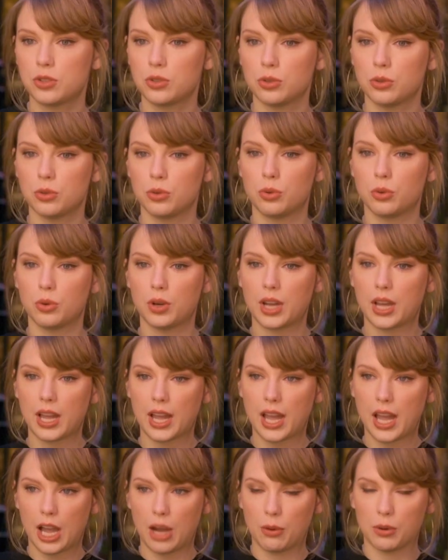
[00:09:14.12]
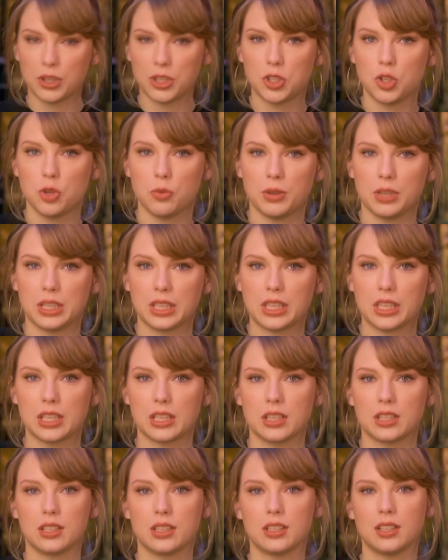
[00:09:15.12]
to how a human
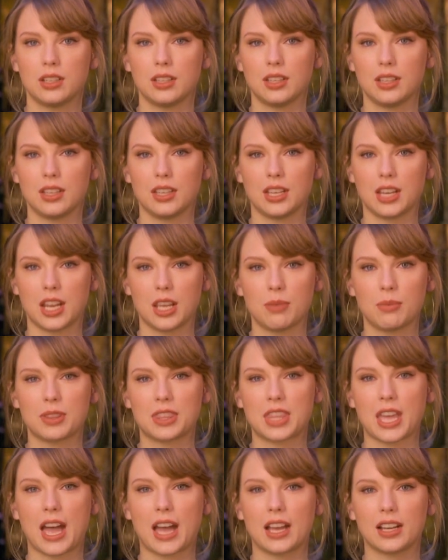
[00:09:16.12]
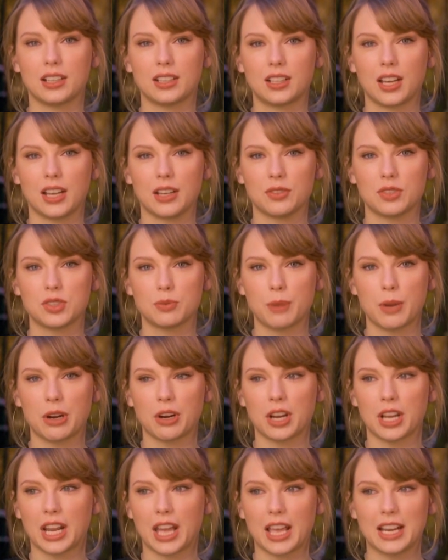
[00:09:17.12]
can inhibit that kind of
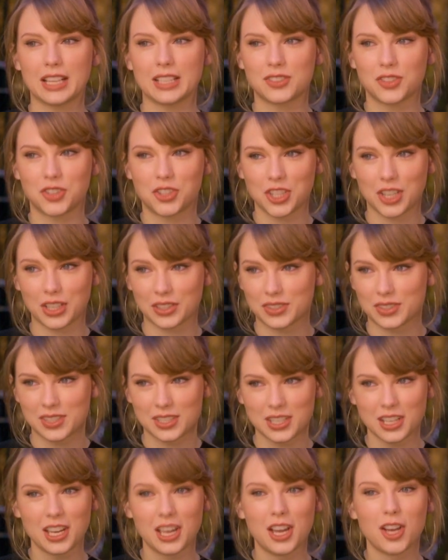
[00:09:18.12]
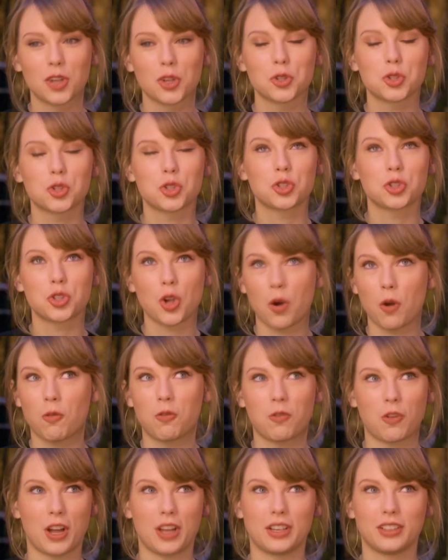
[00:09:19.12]
spirit, and it's just so
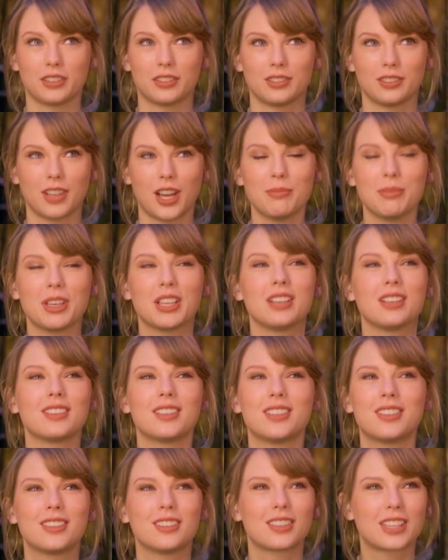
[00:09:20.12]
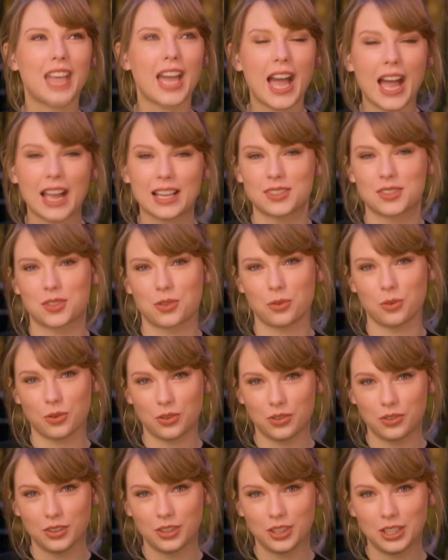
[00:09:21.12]
fun. I mean, Cat
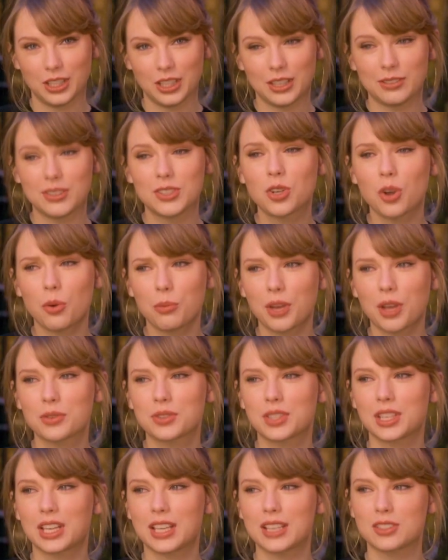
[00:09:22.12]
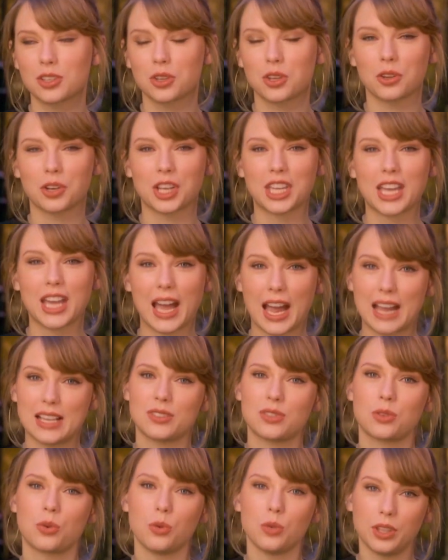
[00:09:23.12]
School. If you told me I was going to get to go to
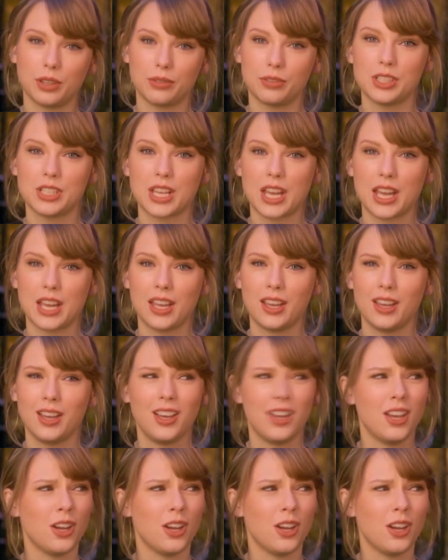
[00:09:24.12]
Cat School every day